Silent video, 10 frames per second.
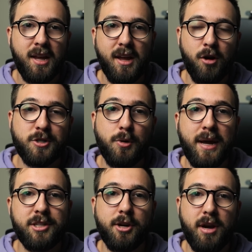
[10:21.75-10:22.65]
and also
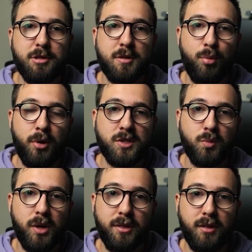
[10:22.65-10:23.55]
integration points
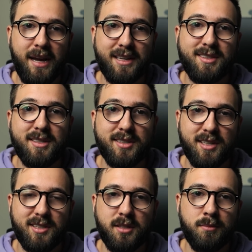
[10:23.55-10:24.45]
with legacy
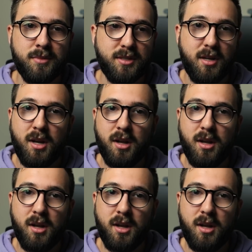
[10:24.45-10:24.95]
systems,